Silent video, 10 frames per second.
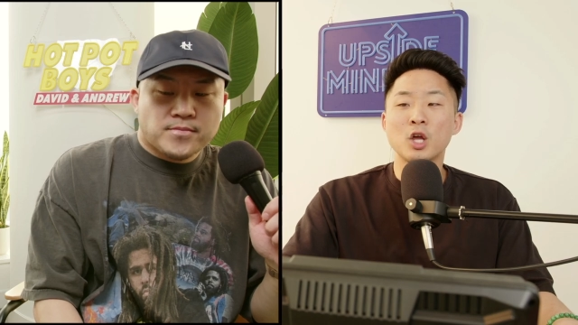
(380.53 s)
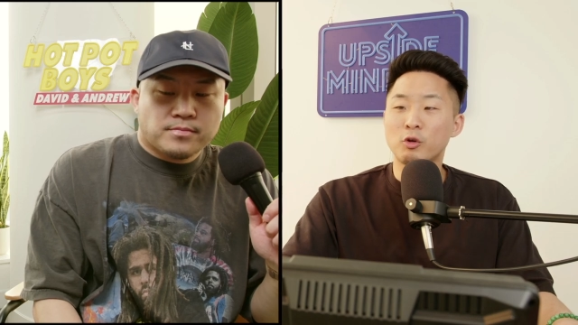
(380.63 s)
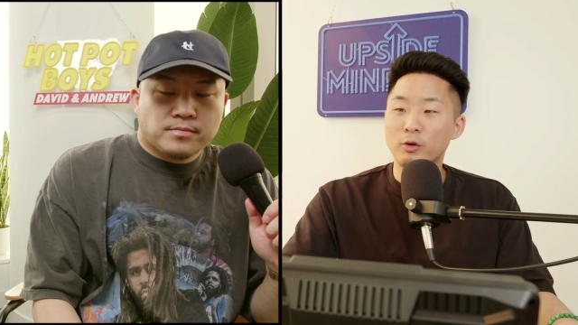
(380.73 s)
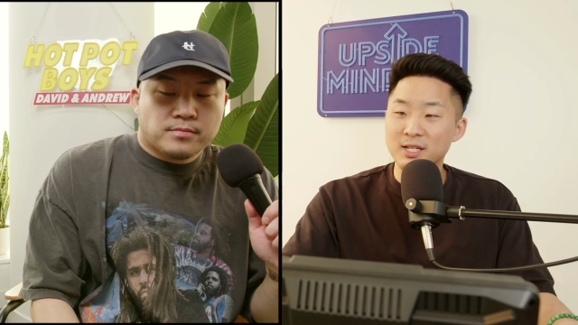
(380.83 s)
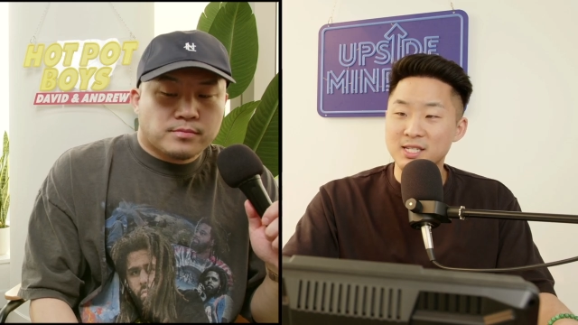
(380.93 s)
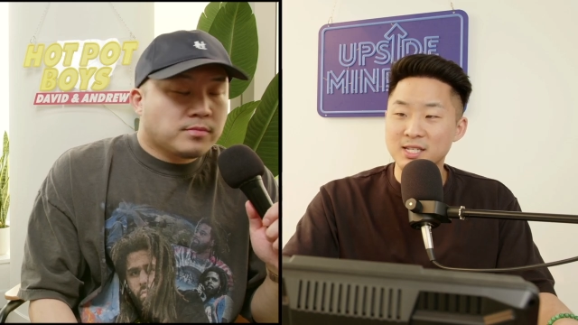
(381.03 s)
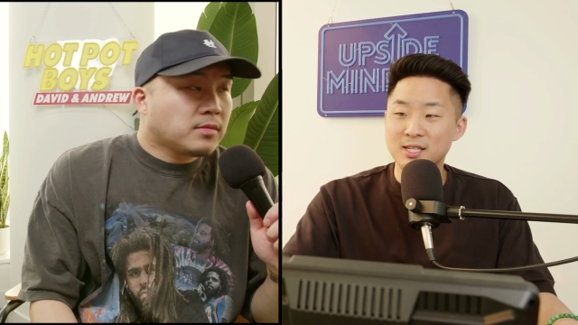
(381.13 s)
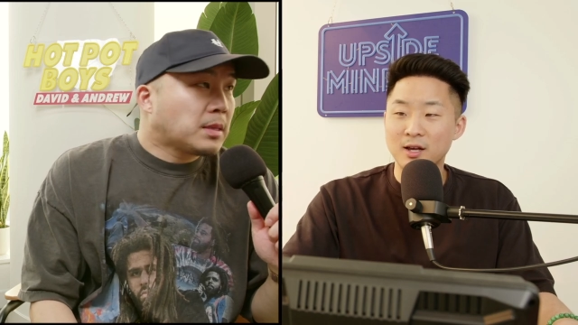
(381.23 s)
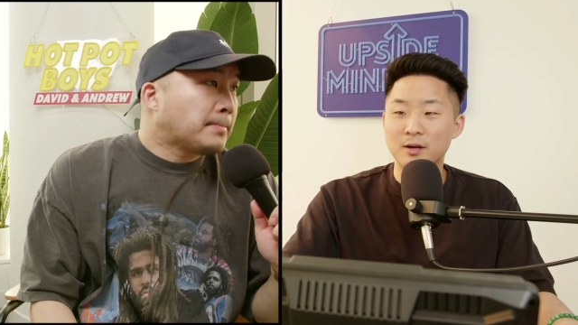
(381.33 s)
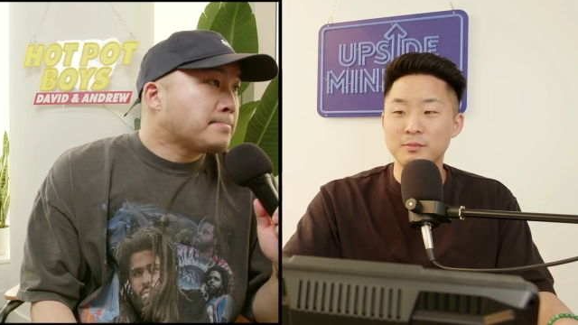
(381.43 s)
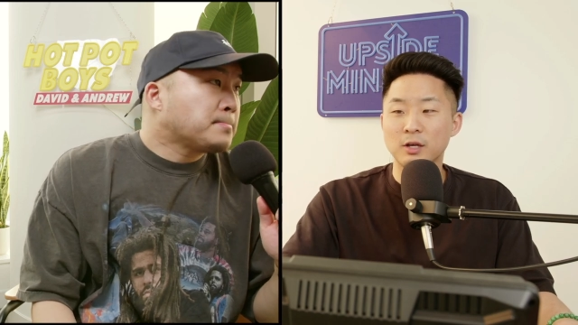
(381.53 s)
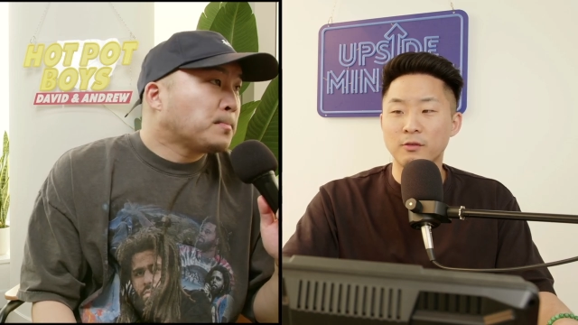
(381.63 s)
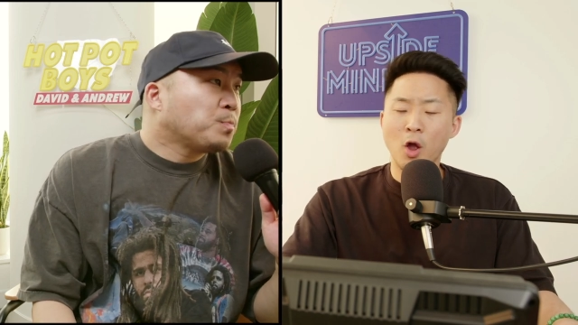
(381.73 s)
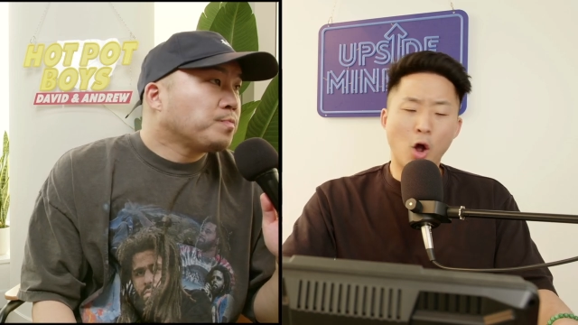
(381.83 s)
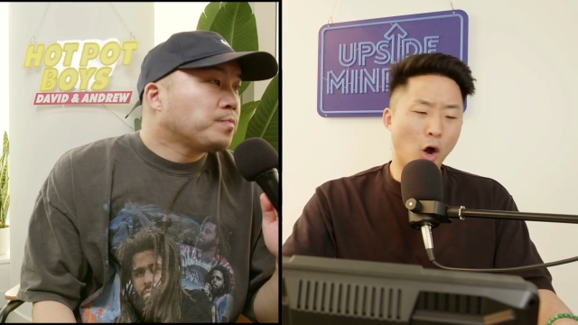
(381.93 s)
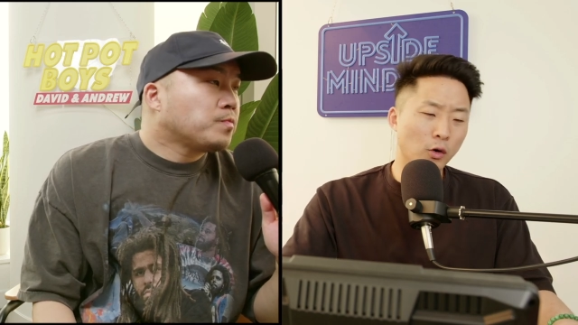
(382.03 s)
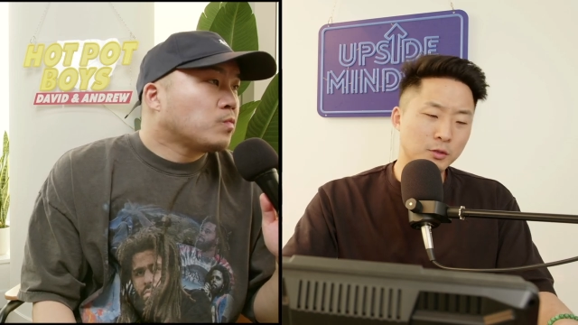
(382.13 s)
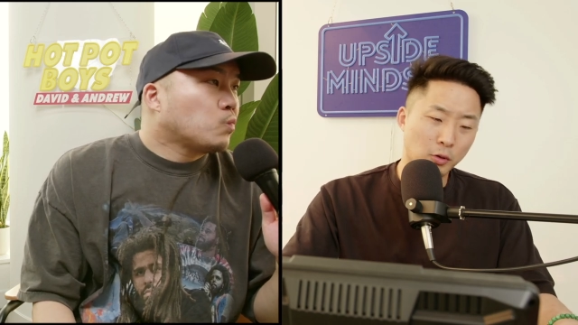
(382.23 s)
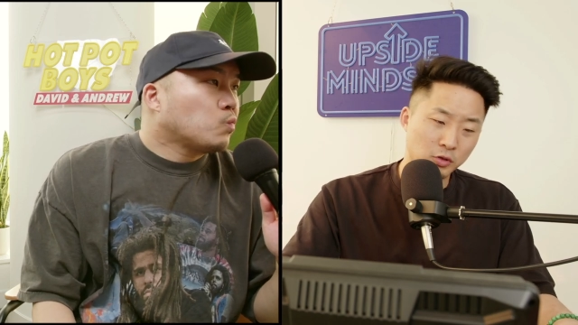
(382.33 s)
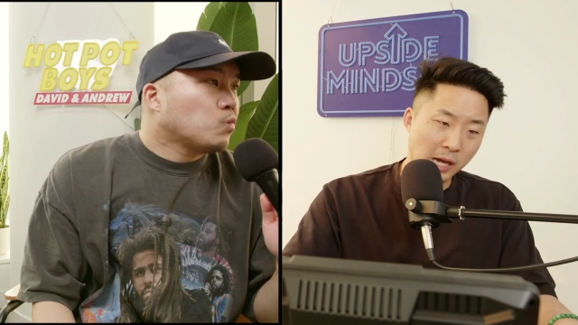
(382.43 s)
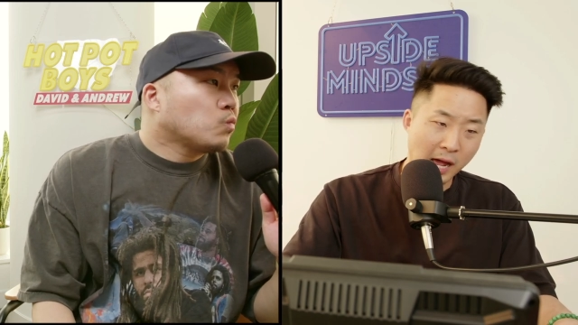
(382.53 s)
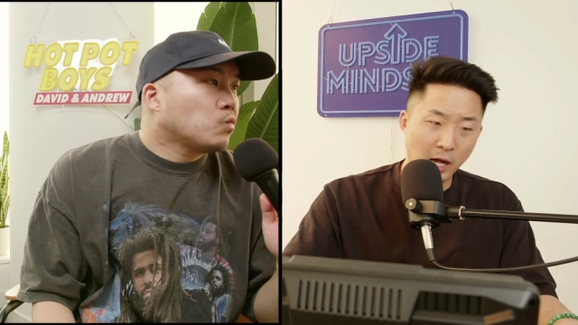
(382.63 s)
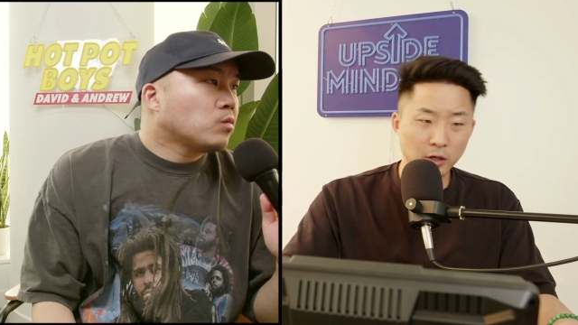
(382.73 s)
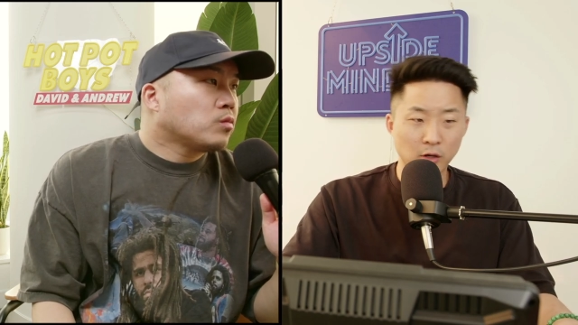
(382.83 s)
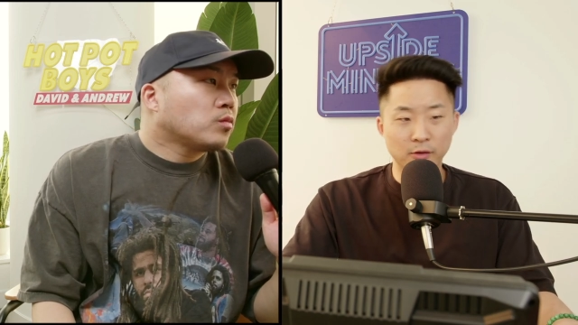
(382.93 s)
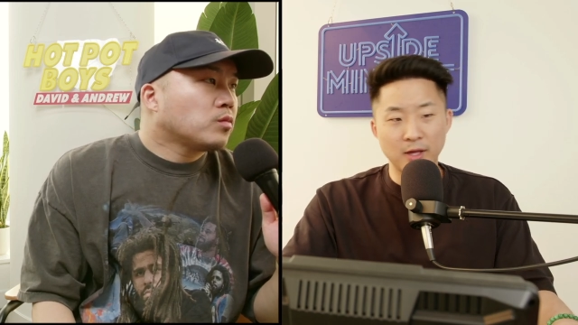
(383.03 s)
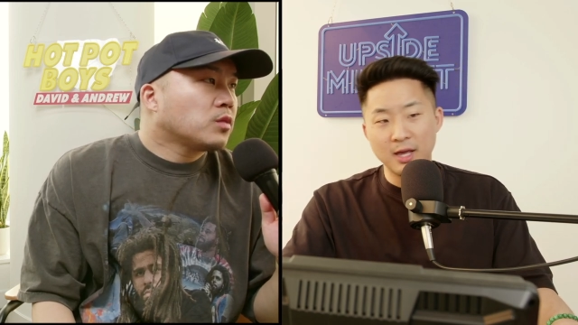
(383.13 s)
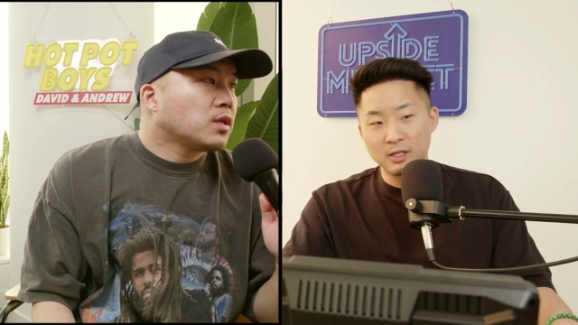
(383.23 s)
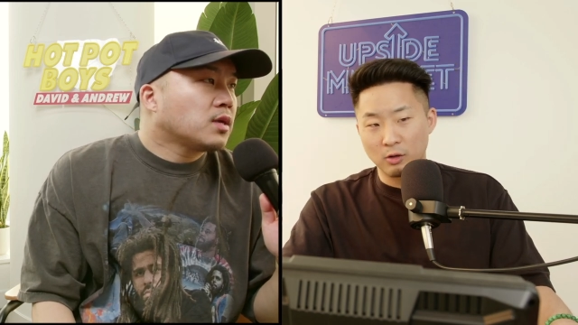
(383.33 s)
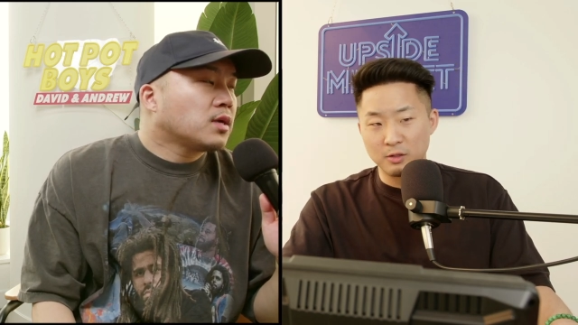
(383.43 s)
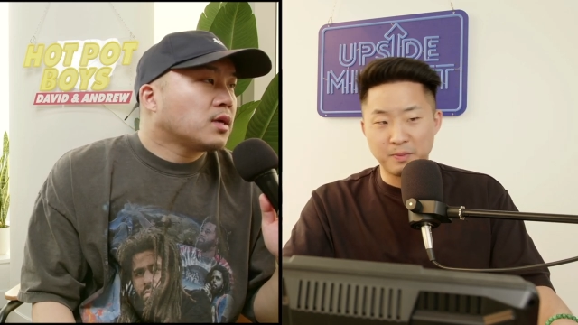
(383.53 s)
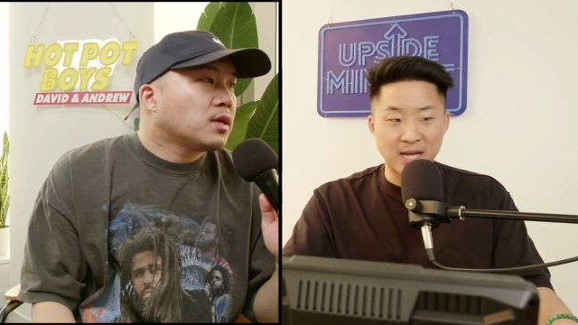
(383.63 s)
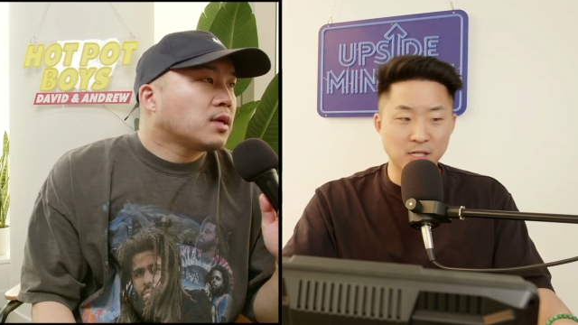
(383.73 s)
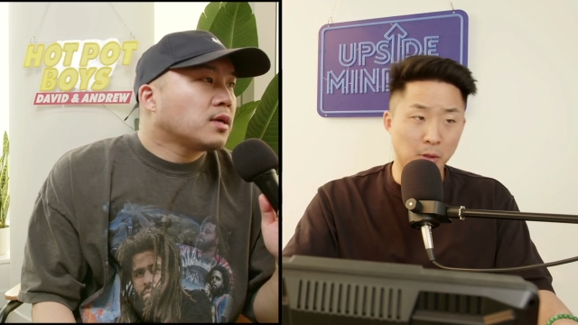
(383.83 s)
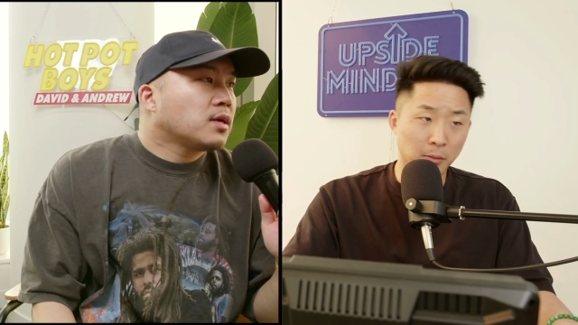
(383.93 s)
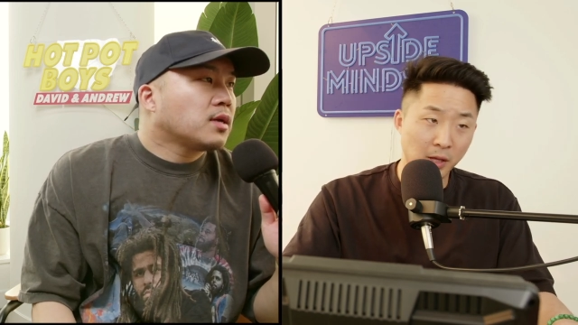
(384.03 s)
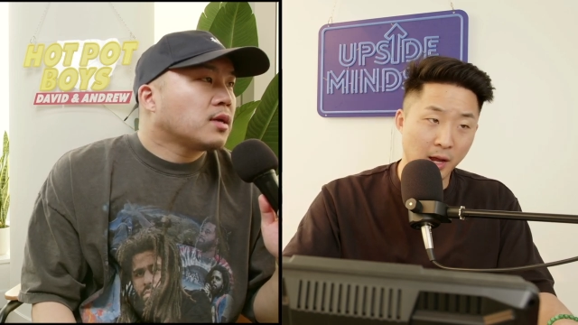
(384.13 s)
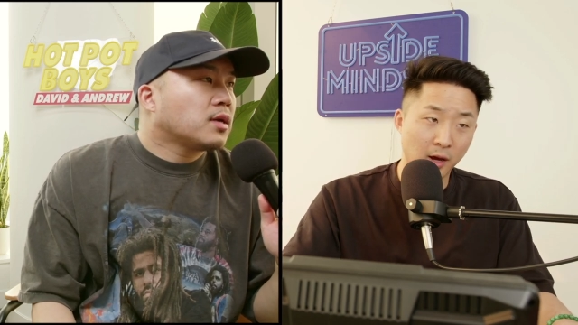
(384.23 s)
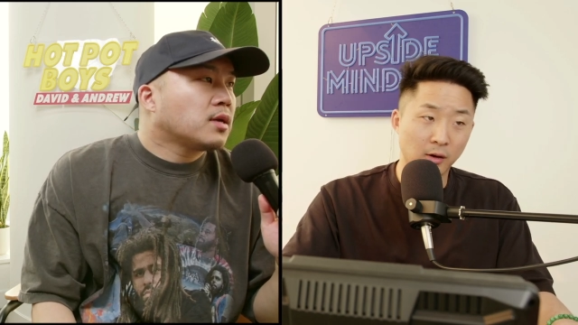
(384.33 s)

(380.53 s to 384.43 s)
Speaker 1: criticisms of, oh, his personality or this or his basketball player or you